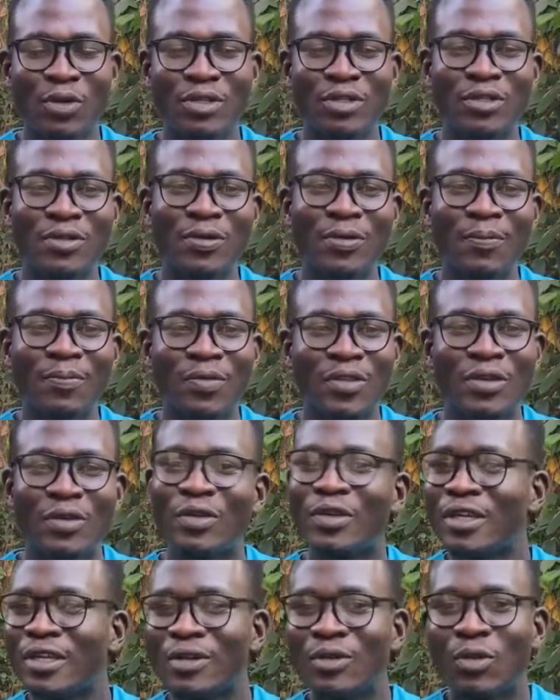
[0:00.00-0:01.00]
you, you
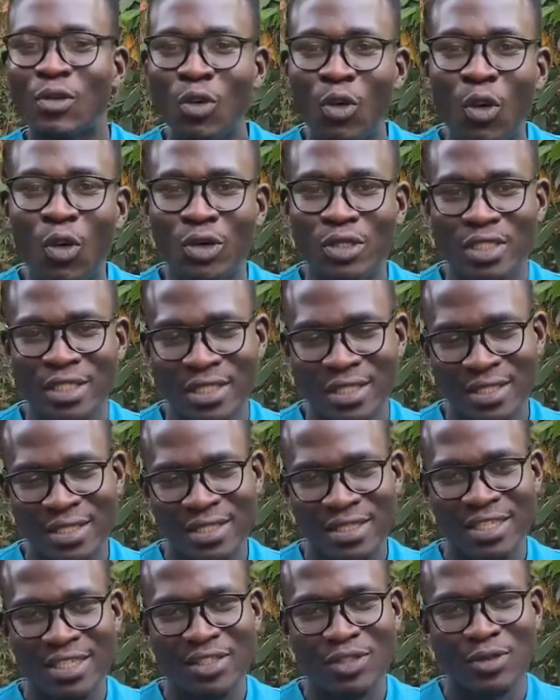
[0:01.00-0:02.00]
need glucose,
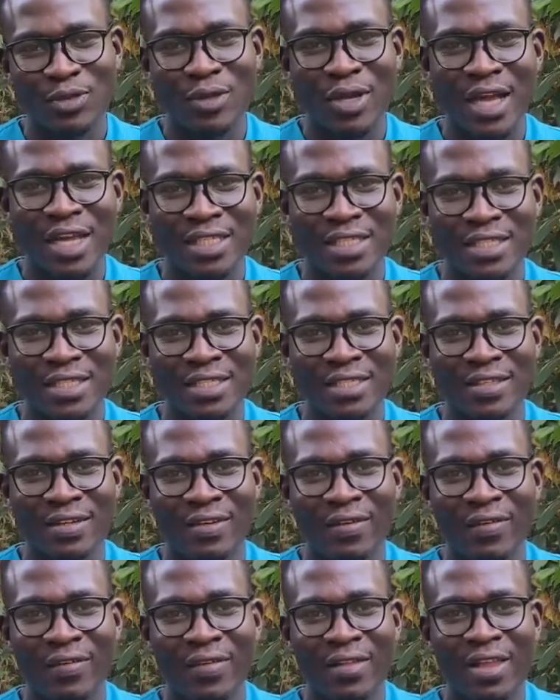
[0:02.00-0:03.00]
the sugars.
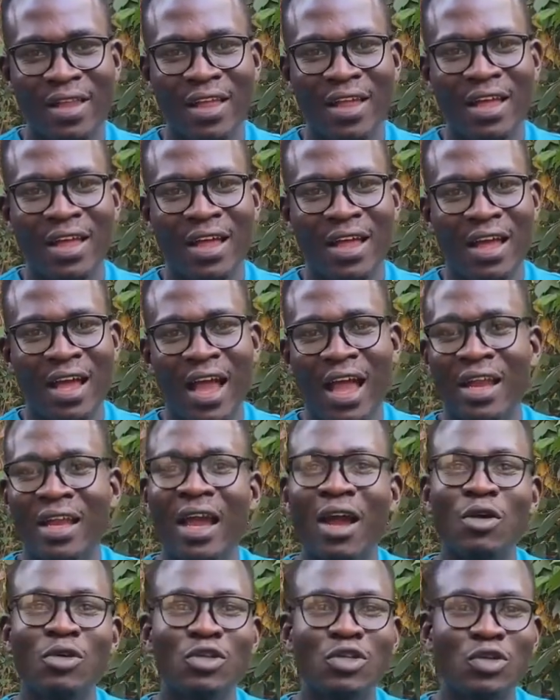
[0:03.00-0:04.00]
And
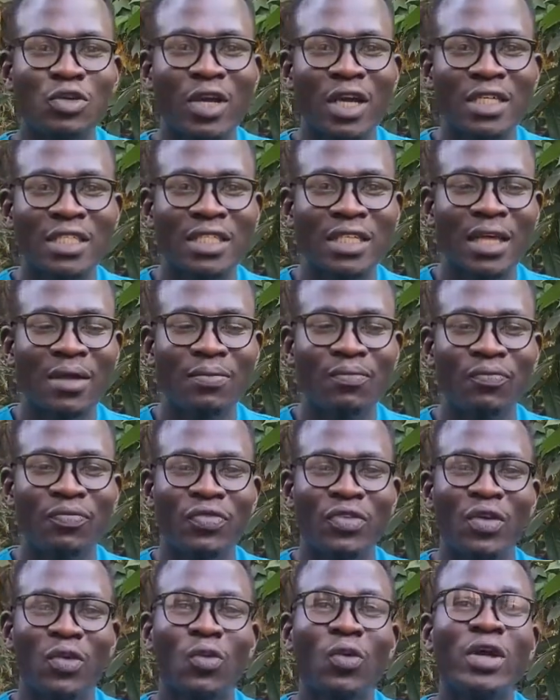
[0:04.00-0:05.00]
how do you get them?
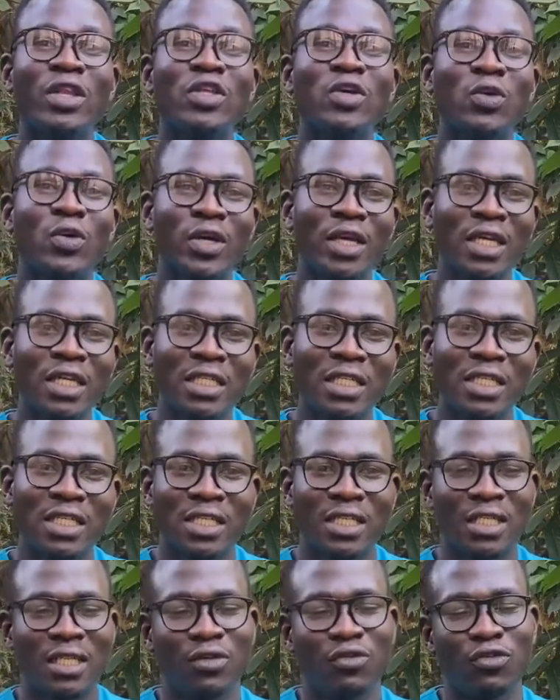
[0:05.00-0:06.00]
When you eat
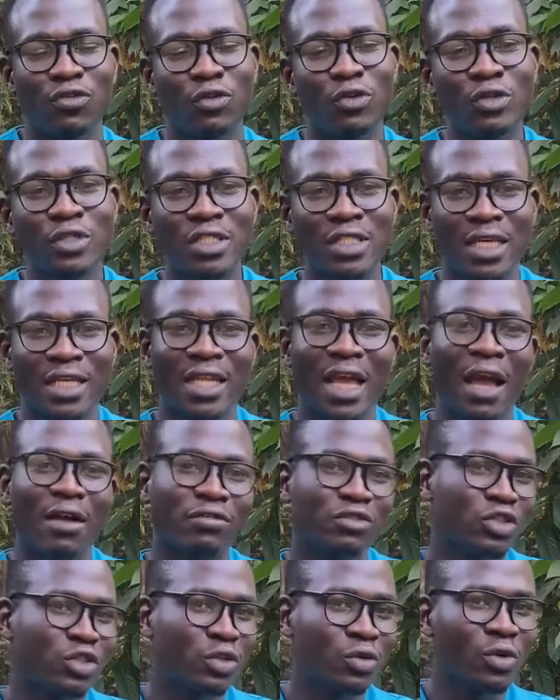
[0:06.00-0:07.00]
the foods that have
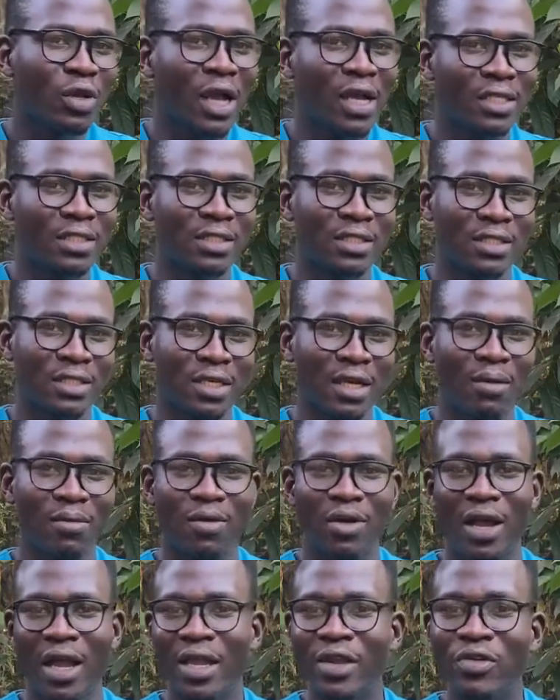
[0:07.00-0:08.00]
sugars,
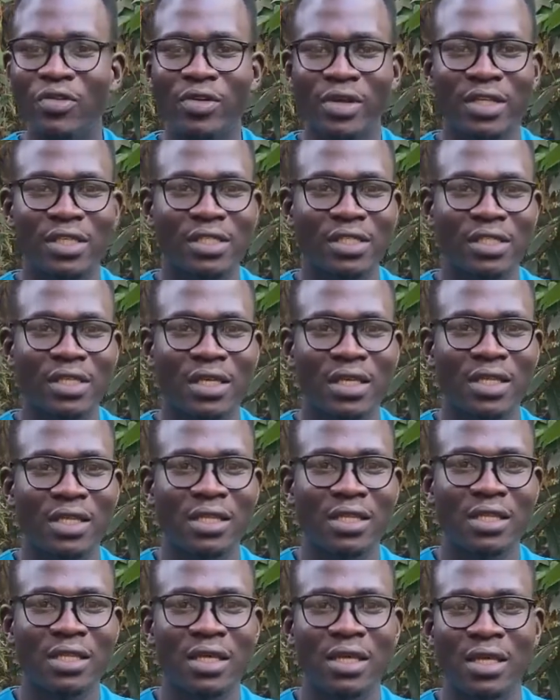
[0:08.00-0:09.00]
carbohydrates,
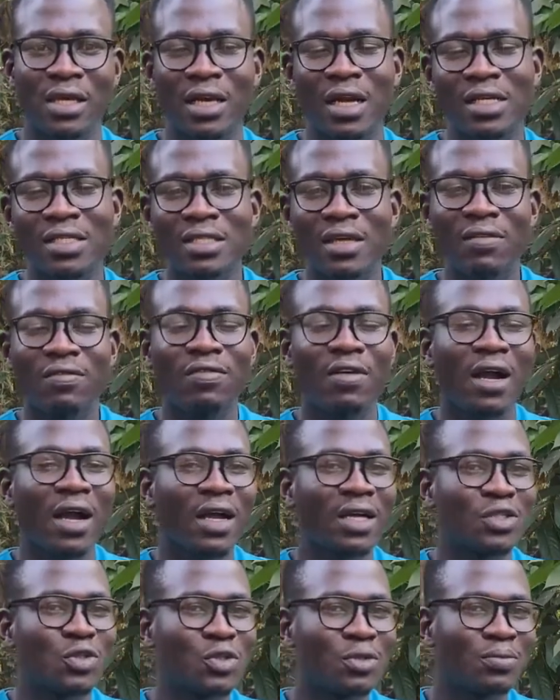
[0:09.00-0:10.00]
the
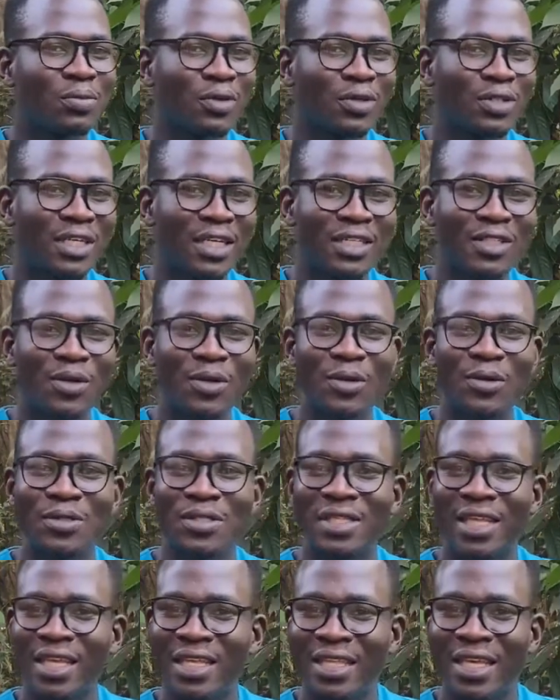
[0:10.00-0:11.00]
cassava, sweet potatoes,
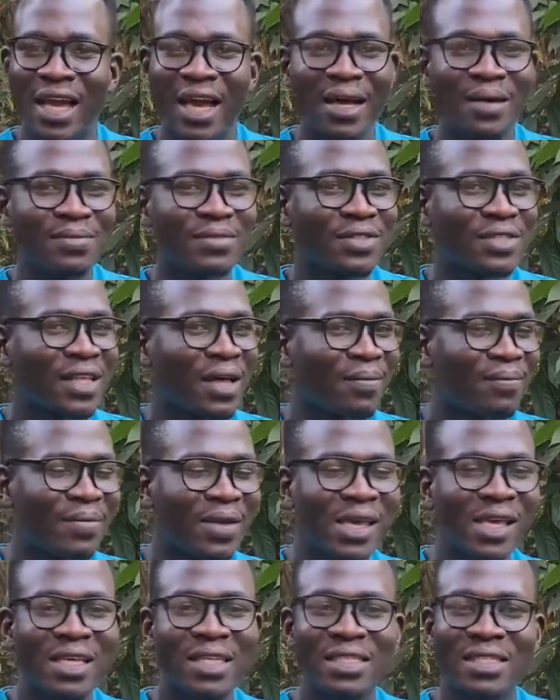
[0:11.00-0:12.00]
the yams, the
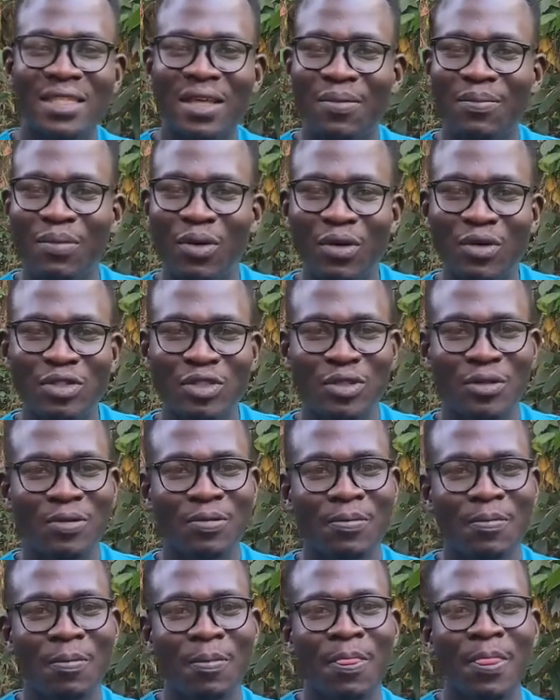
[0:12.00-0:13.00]
maize, the posho.
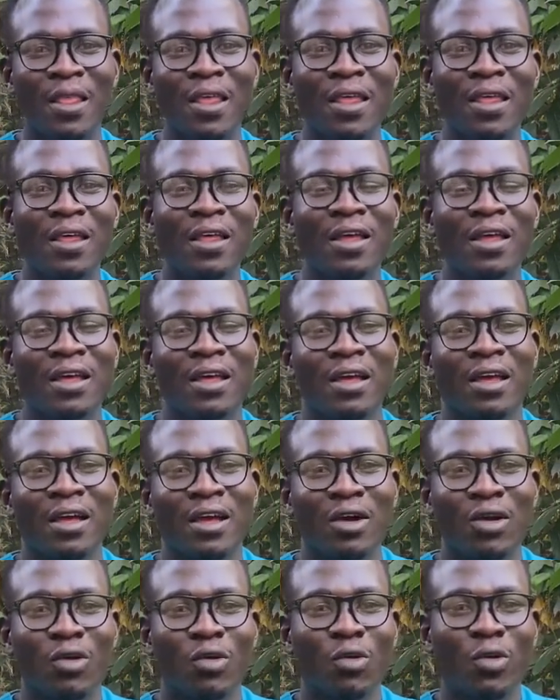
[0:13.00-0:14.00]

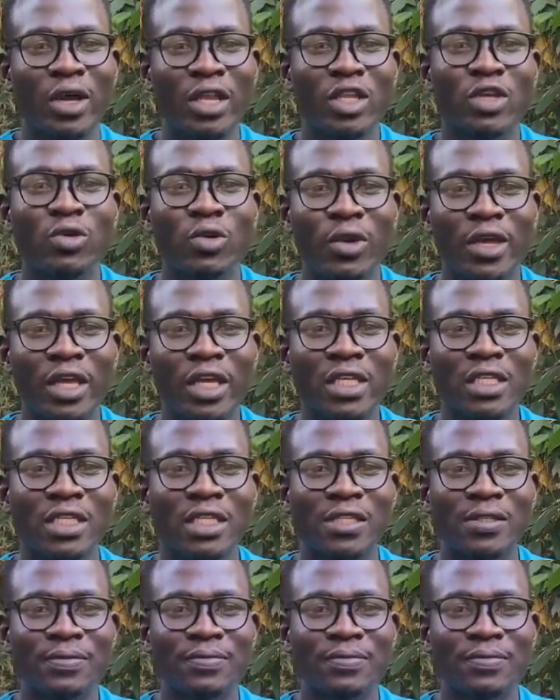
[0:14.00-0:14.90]
When you eat,